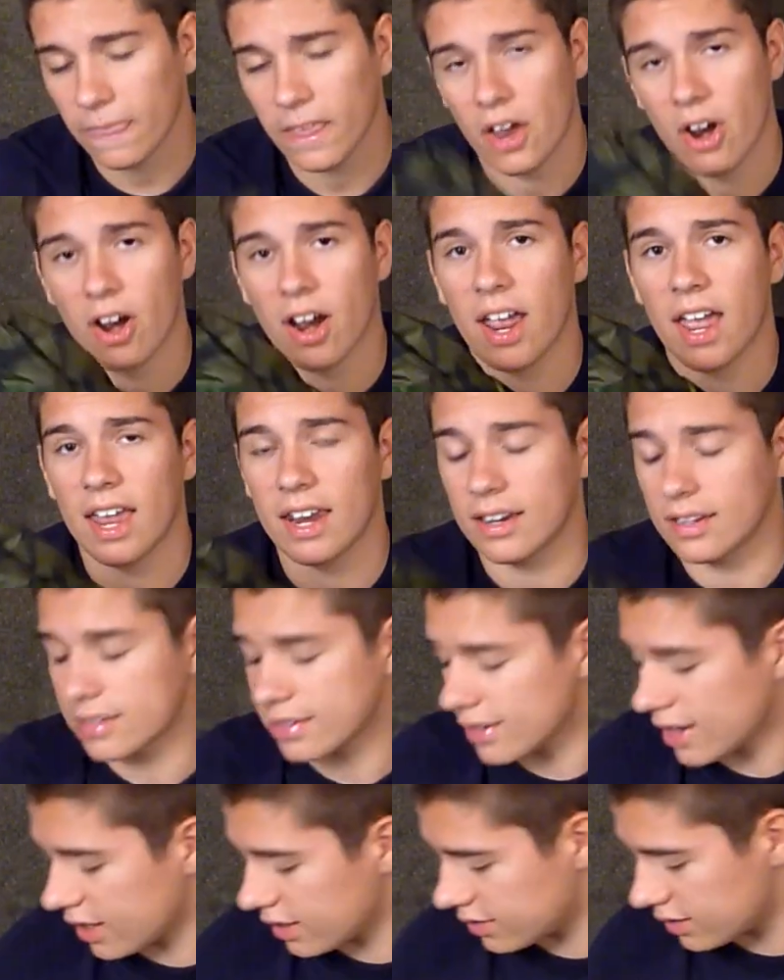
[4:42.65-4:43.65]
Alright, and it's
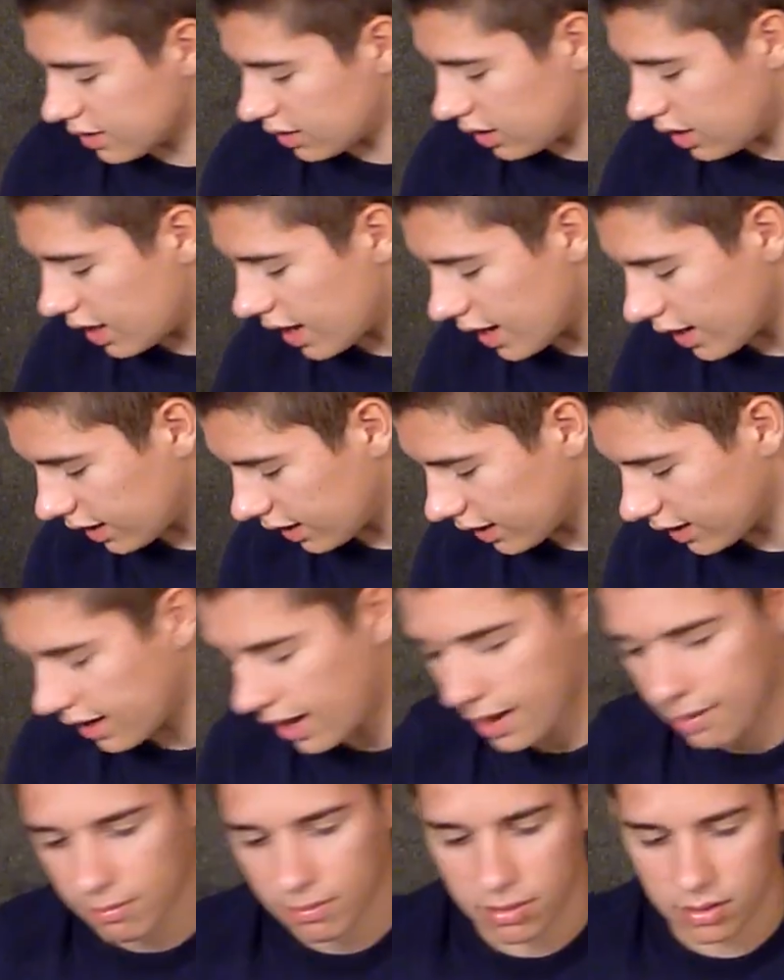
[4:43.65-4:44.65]
nice and light
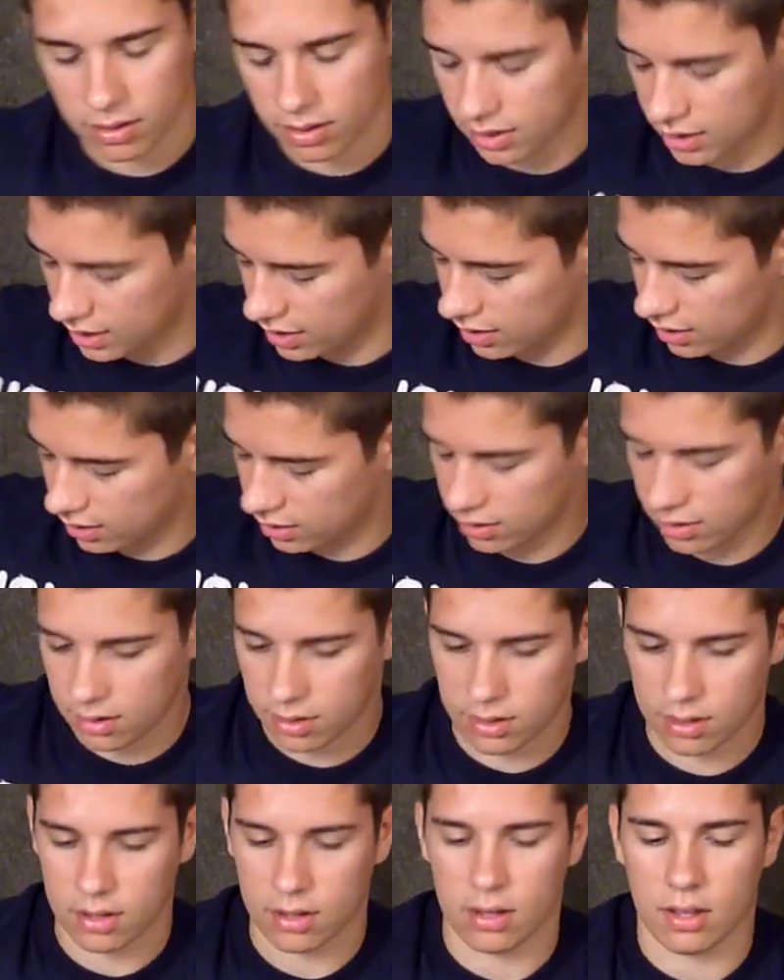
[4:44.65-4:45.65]
and it
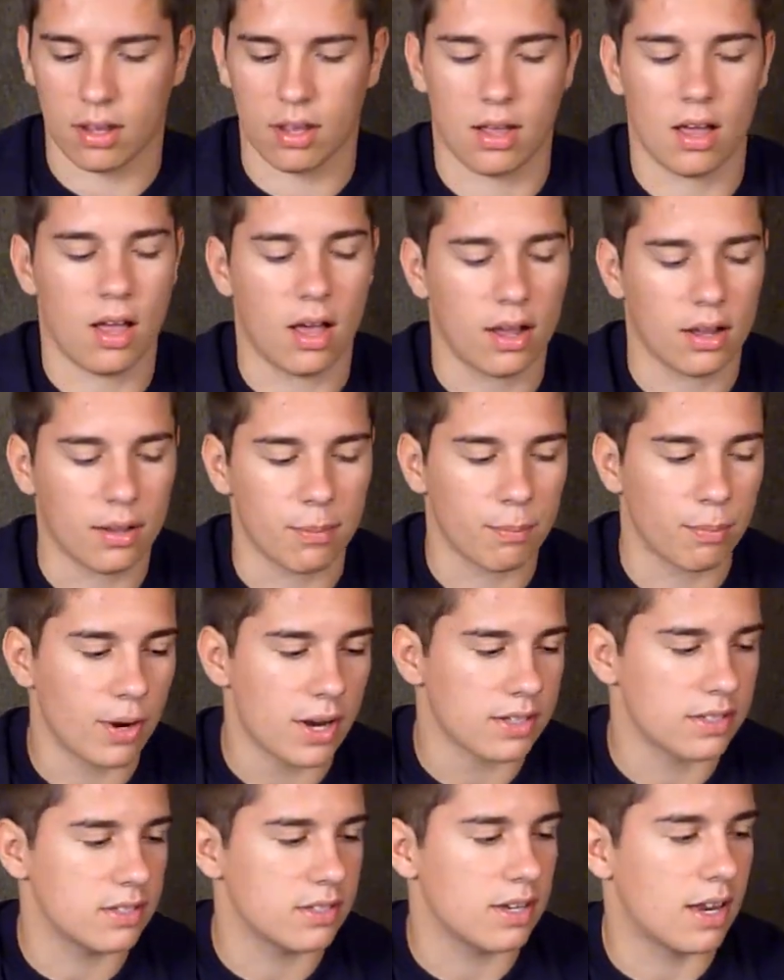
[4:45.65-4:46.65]

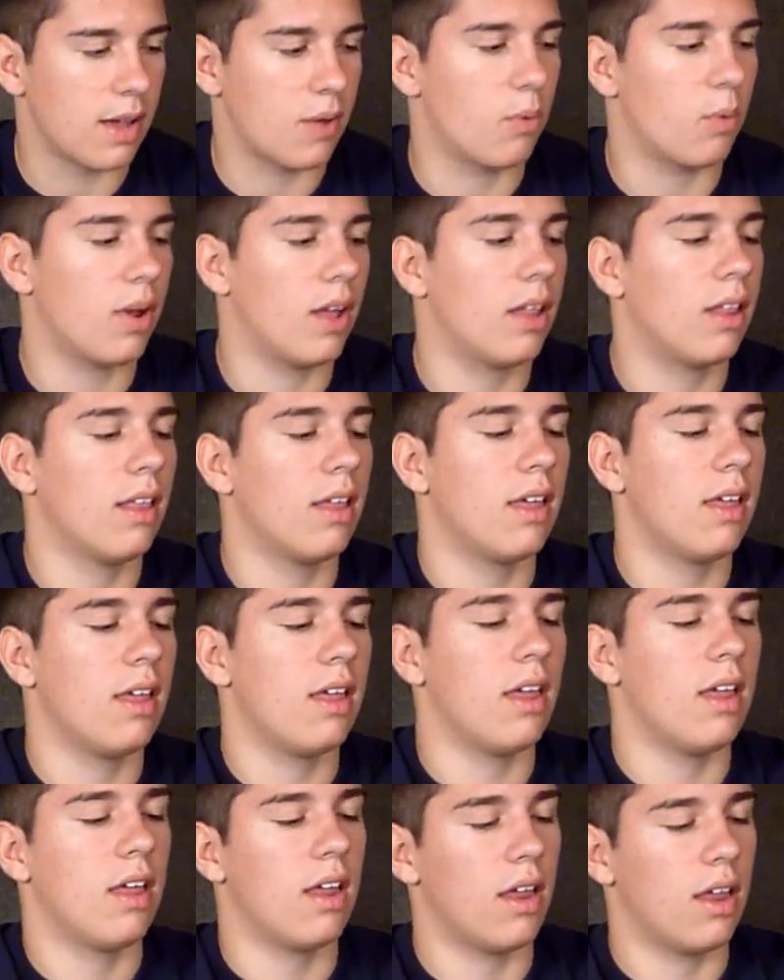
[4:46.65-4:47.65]
compresses down well.
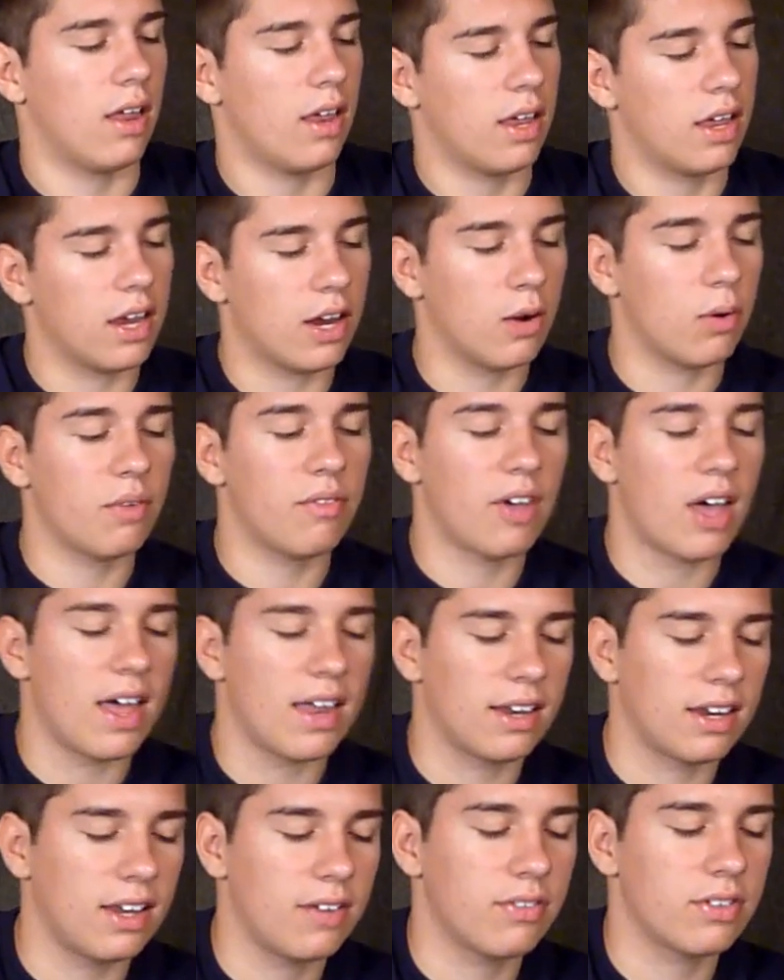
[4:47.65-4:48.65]
Here we've got
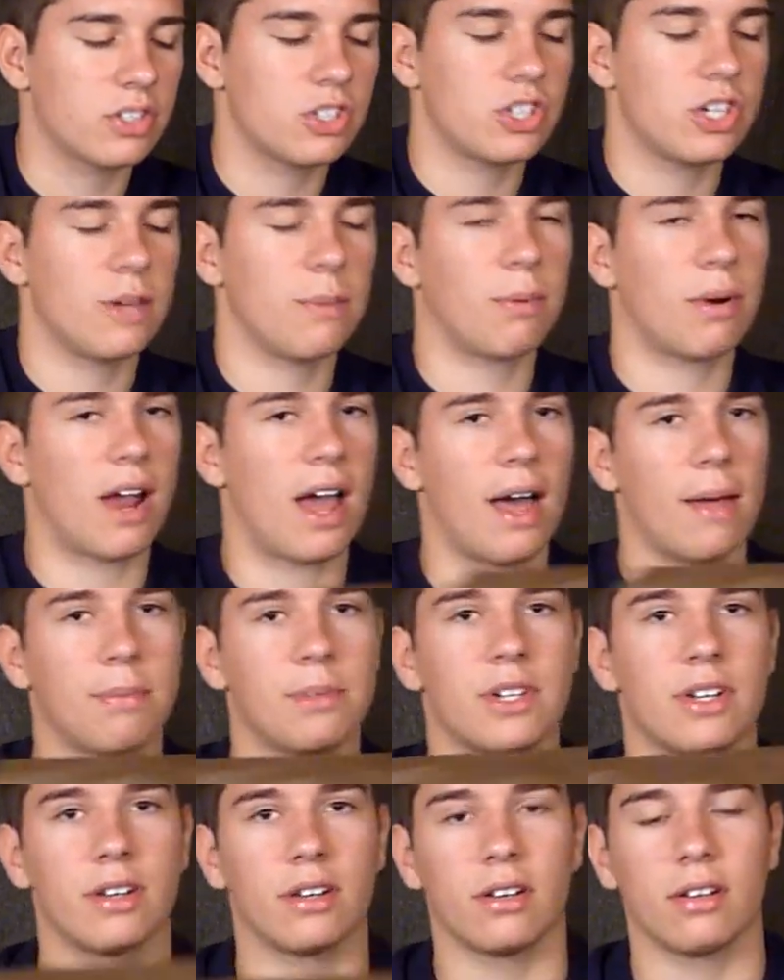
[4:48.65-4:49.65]
an even cheaper
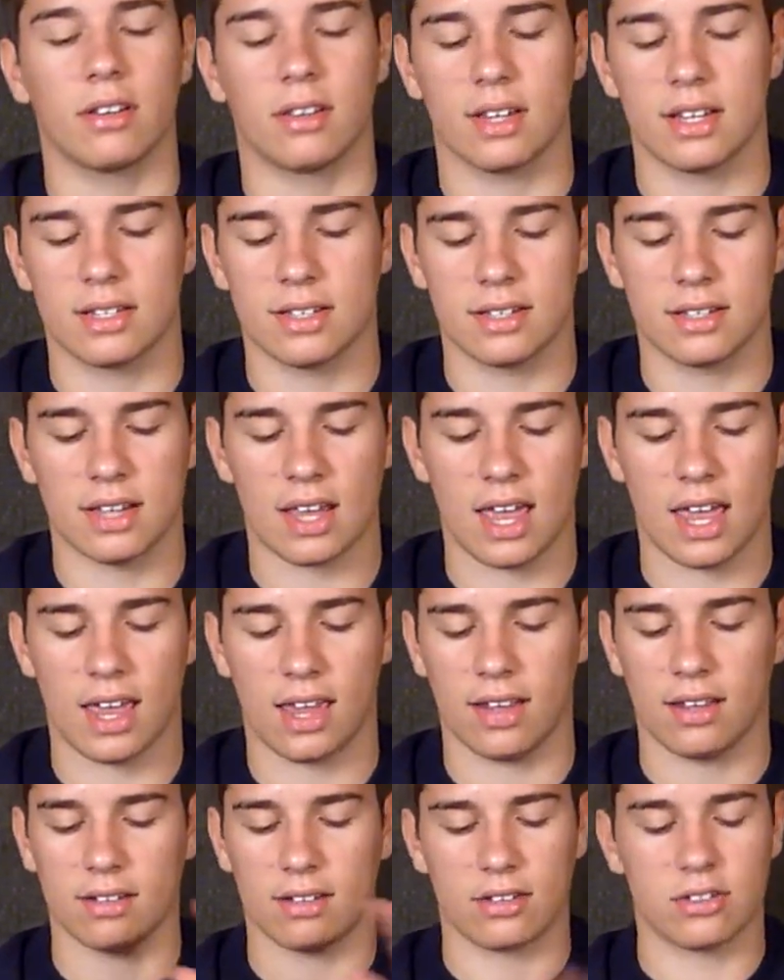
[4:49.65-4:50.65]
option. This is
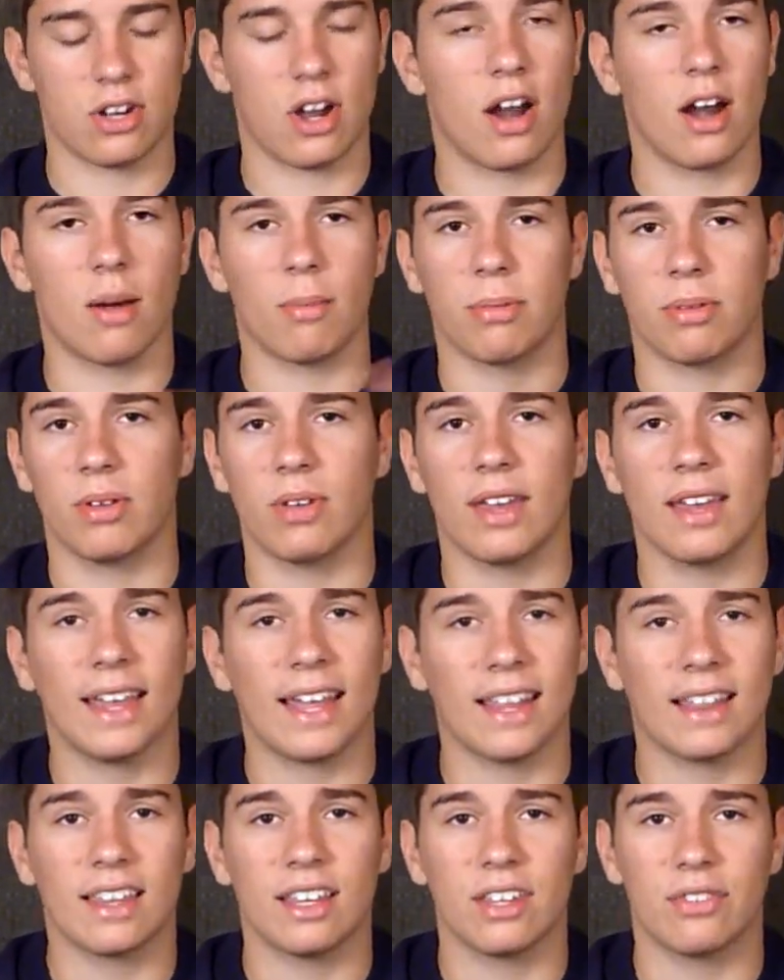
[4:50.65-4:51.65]
a tarp. You can
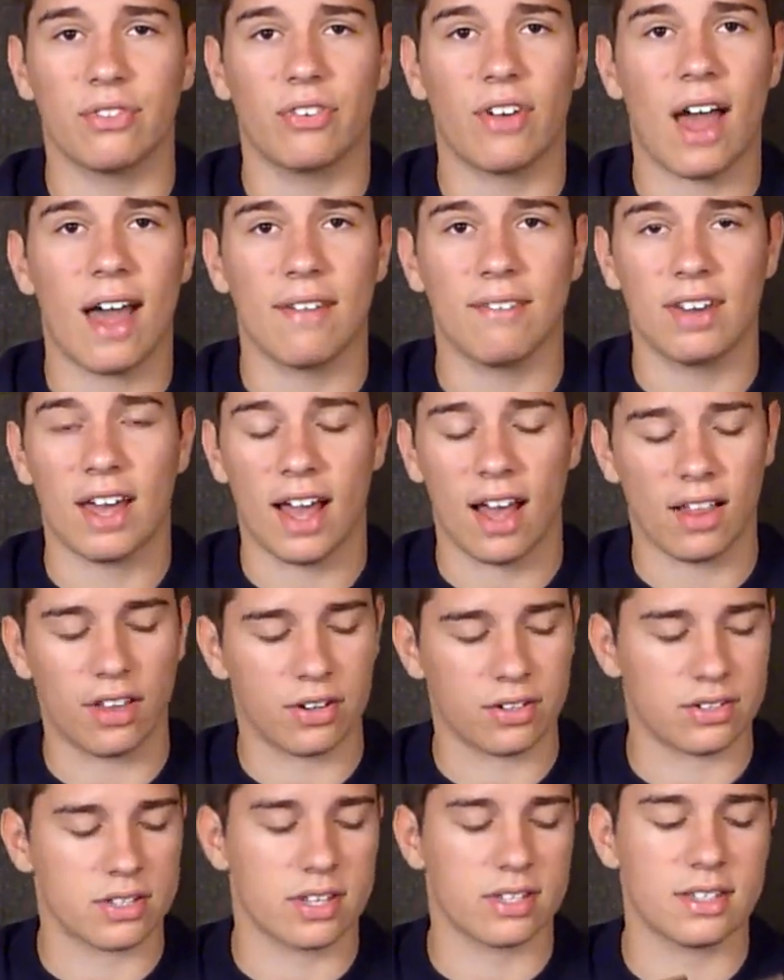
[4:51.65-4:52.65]
get these $5.
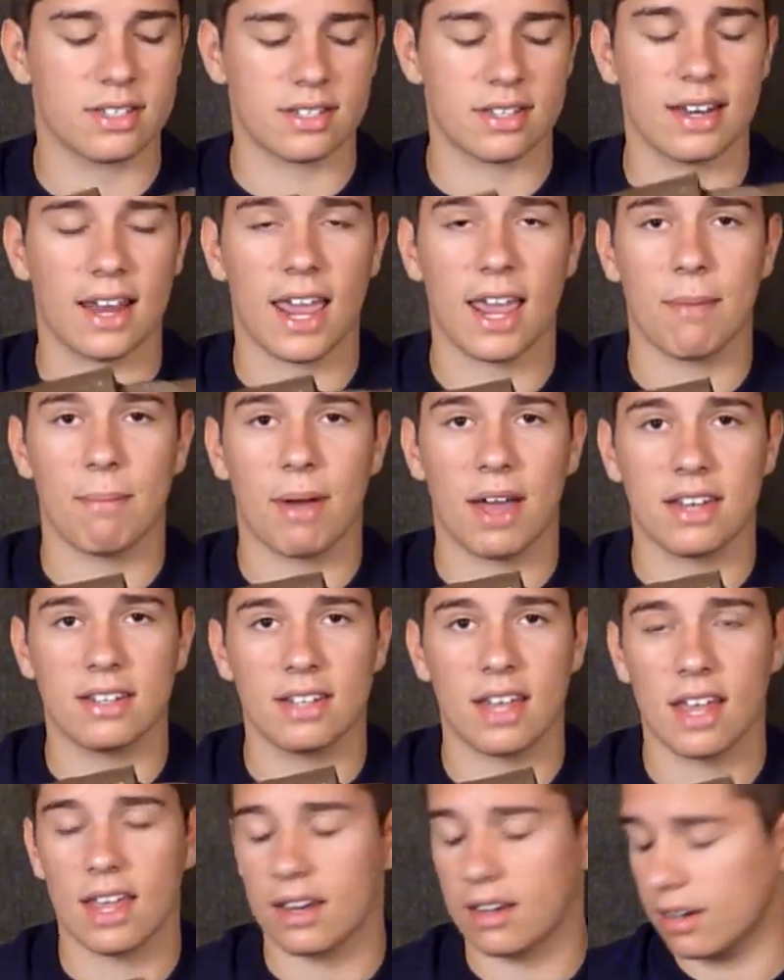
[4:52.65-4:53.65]
This is an
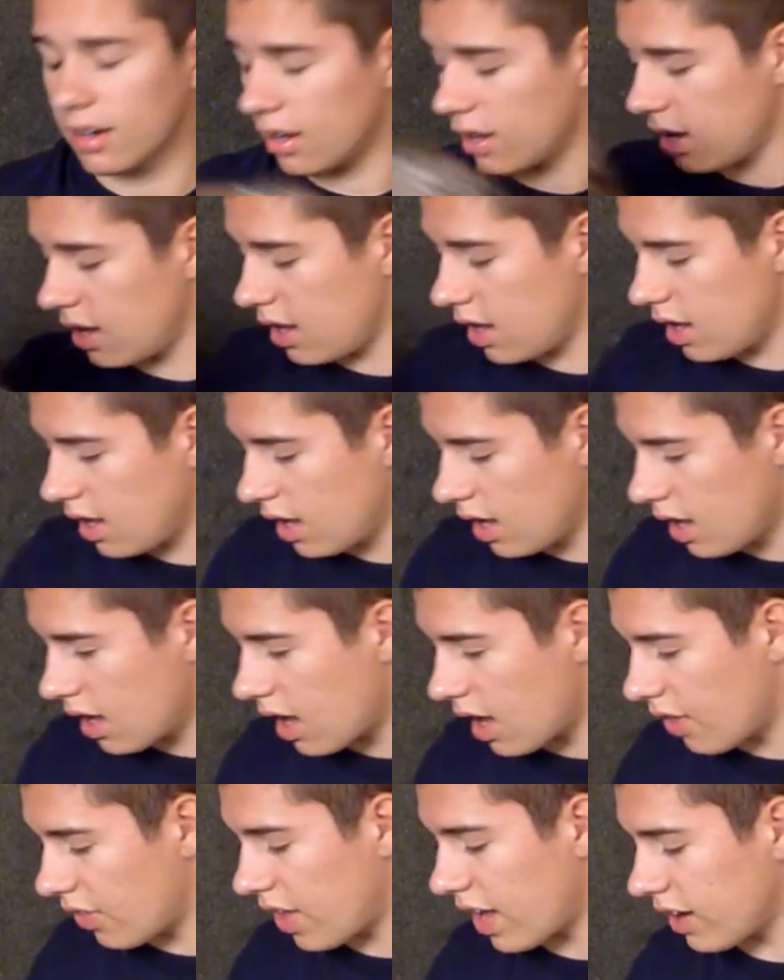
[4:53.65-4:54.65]

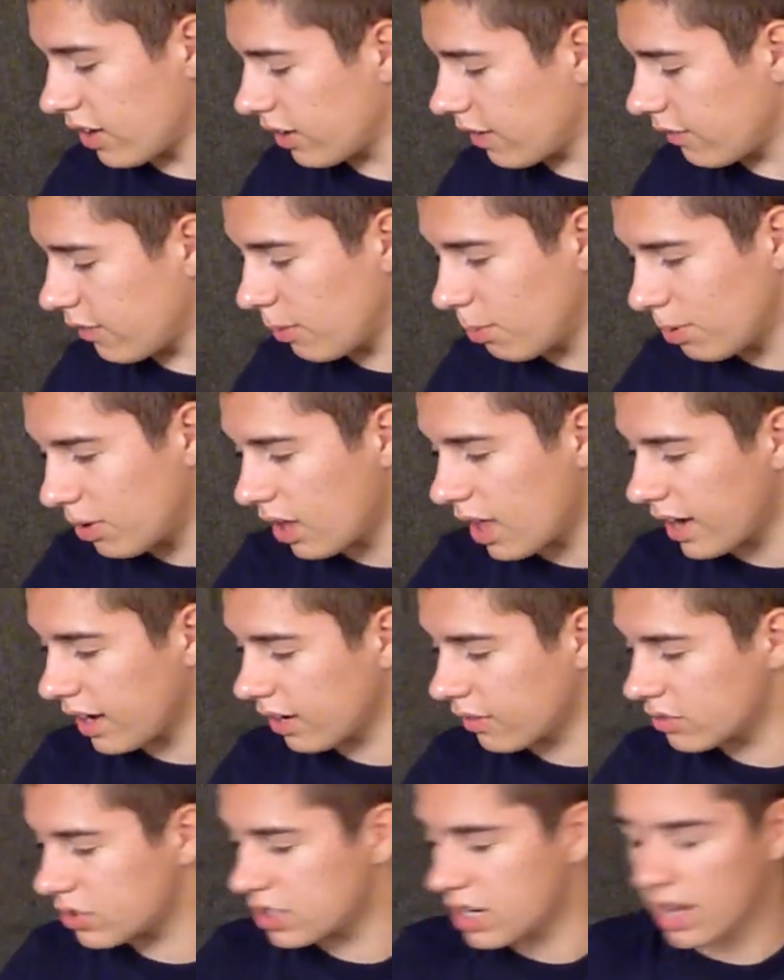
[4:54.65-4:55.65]
8x10. That'll give you plenty
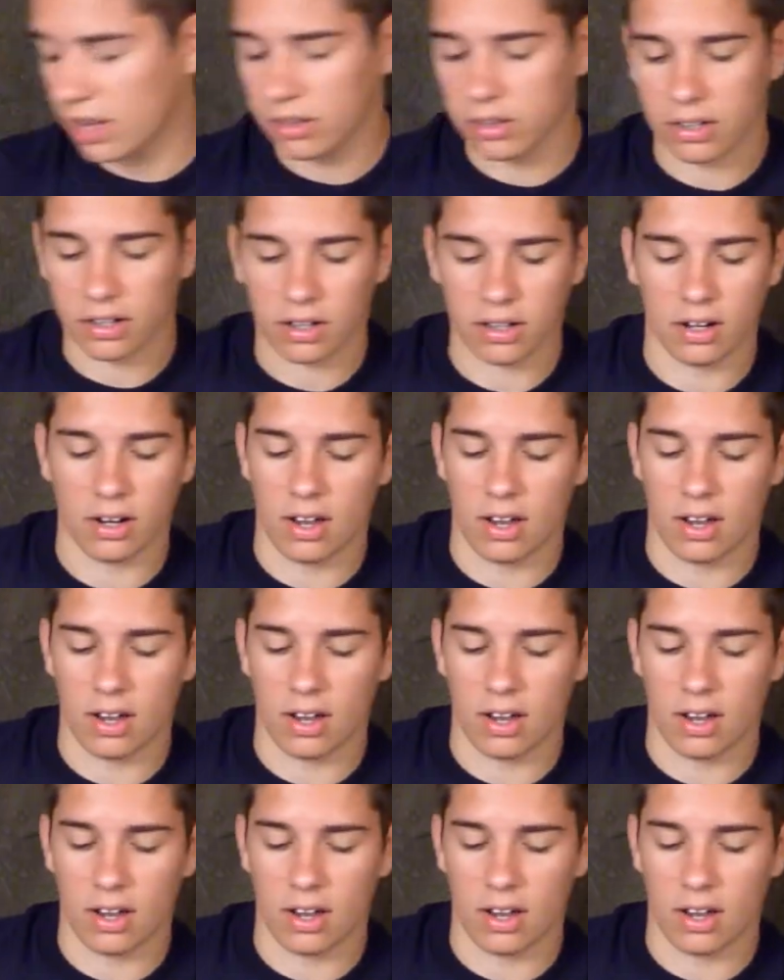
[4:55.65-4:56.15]
of shelter.